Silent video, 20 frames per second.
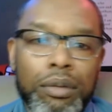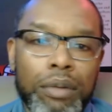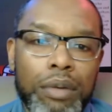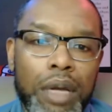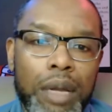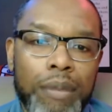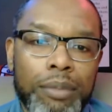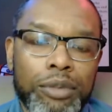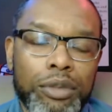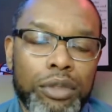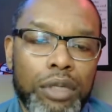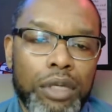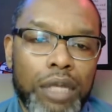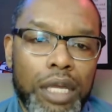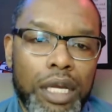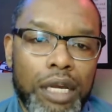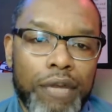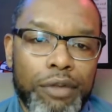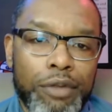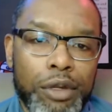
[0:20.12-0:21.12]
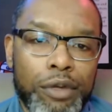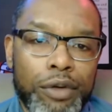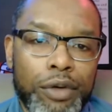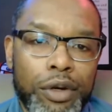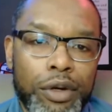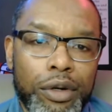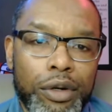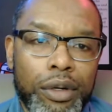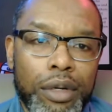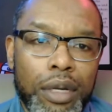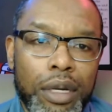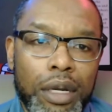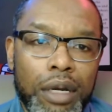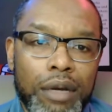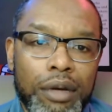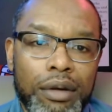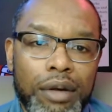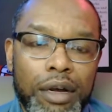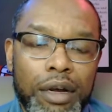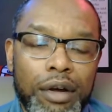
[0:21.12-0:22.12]
I'm sure a lot of you
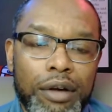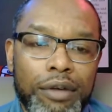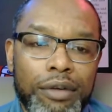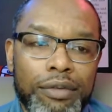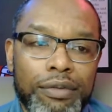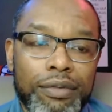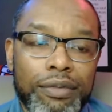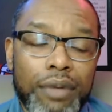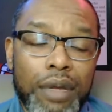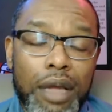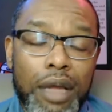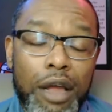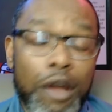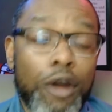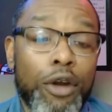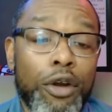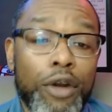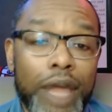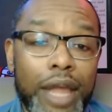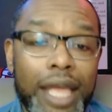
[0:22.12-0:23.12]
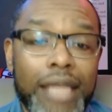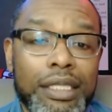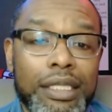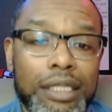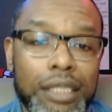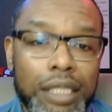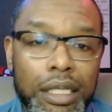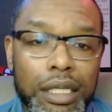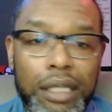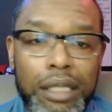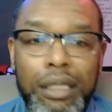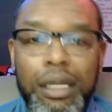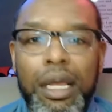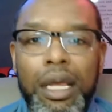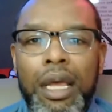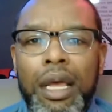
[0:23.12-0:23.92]
have heard and seen